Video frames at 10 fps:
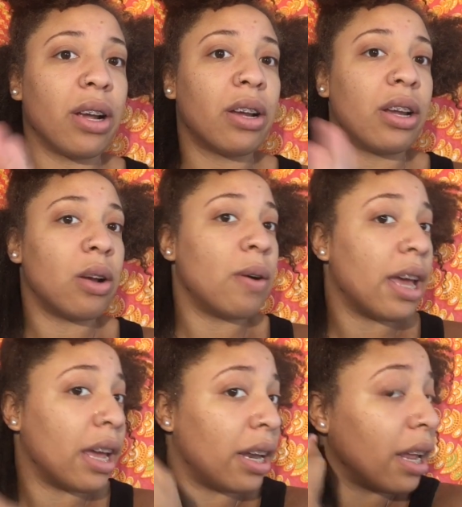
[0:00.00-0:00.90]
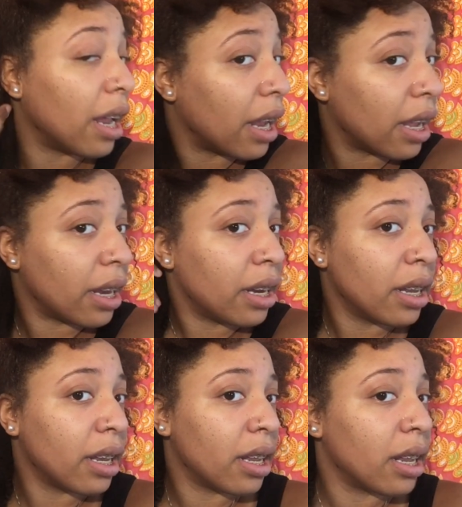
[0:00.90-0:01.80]
are gonna go ahead and
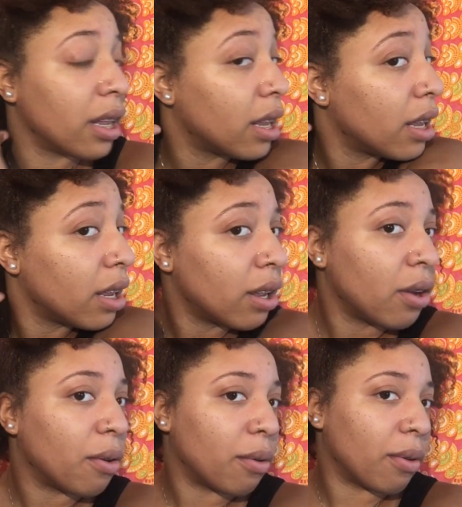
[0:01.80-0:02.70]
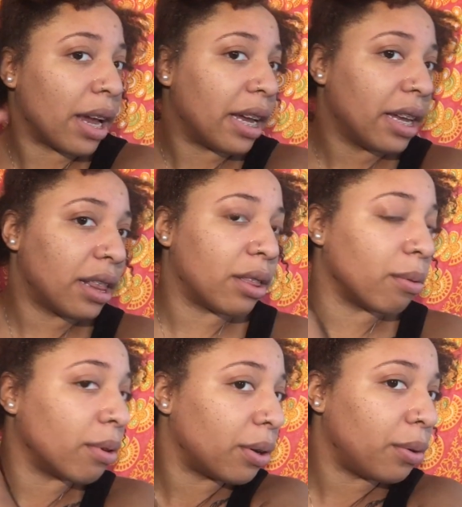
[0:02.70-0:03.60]
rake it
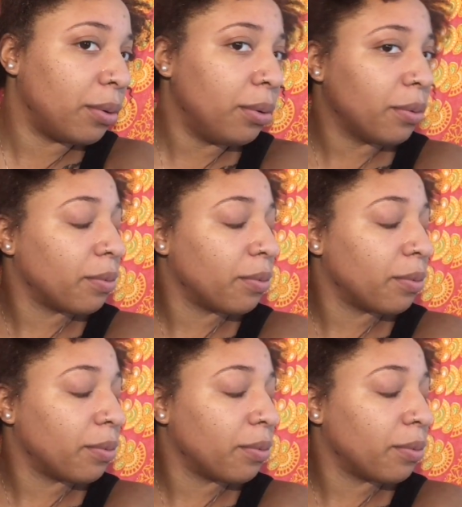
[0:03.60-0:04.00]
through.